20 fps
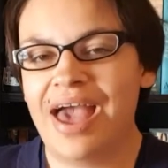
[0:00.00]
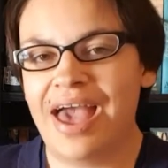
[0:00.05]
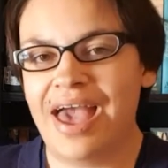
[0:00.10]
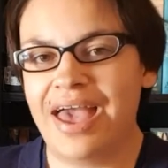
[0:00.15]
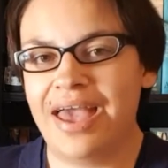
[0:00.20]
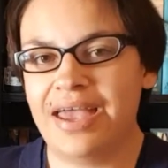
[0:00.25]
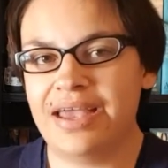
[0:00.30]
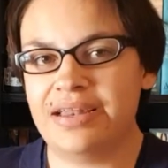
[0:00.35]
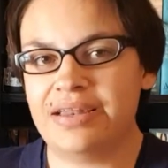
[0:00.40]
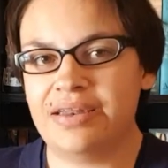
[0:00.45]

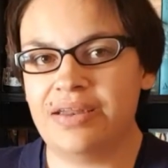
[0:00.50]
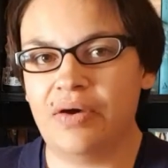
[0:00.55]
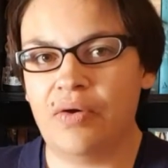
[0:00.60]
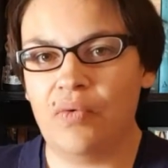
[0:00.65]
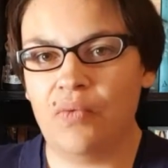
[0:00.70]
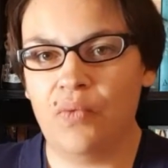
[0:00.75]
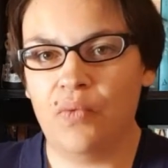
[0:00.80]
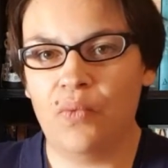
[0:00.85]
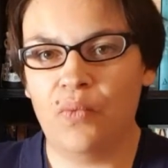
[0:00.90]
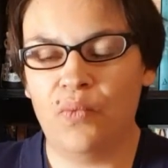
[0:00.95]
and
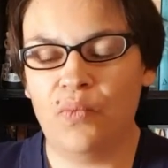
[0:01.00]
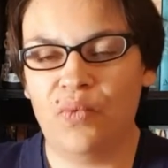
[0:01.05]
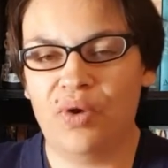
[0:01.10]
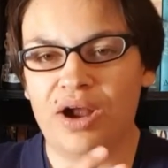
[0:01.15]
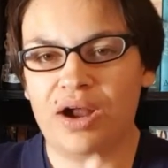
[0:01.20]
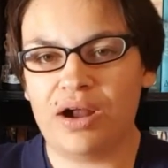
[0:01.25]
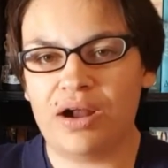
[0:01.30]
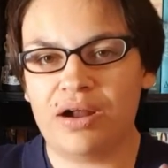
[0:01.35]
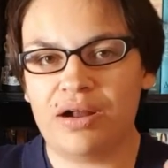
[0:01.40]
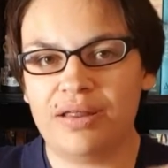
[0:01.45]

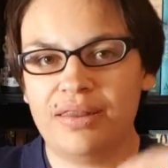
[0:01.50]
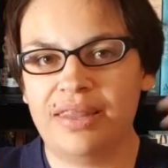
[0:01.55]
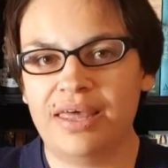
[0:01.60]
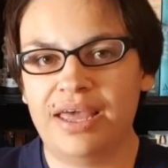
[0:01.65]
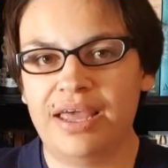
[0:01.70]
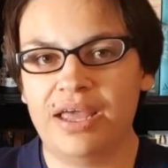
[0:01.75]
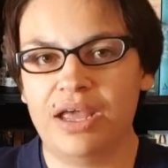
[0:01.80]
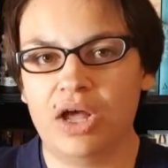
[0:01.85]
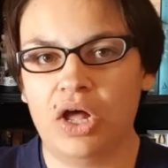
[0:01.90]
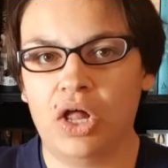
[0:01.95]
were
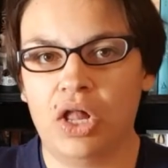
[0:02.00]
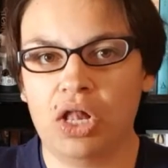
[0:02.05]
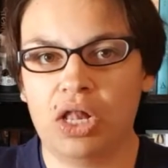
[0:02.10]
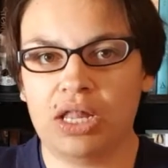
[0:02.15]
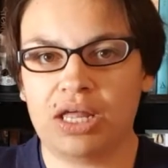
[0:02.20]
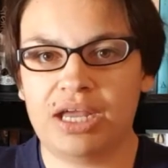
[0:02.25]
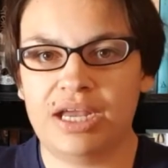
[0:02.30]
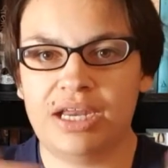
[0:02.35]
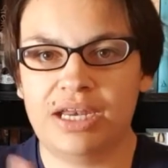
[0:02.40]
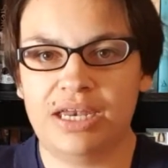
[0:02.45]
they
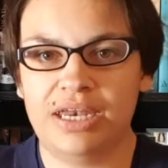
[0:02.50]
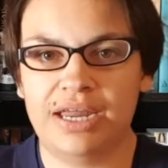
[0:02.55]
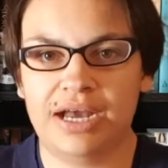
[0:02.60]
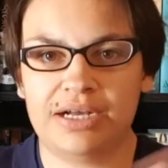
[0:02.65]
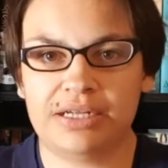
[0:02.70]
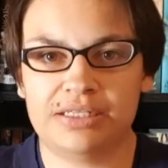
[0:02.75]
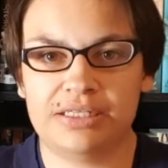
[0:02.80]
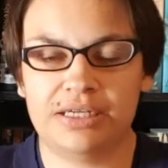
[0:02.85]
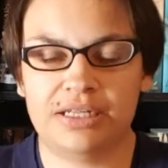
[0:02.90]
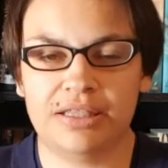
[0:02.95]
all
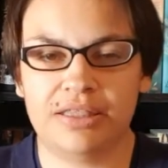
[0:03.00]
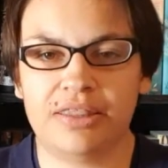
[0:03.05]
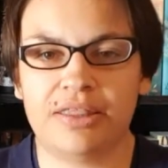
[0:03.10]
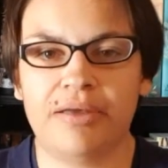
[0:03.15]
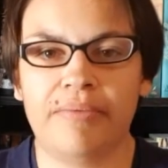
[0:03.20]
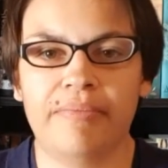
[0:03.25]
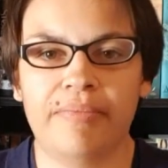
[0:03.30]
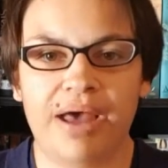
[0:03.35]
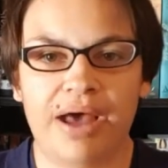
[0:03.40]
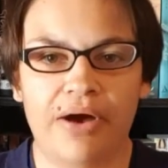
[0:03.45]
connected
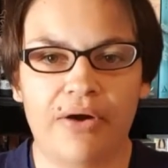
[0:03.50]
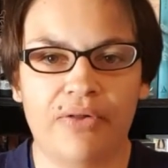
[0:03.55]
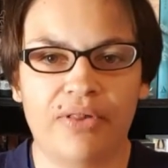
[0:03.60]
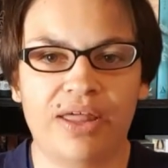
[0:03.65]
somehow.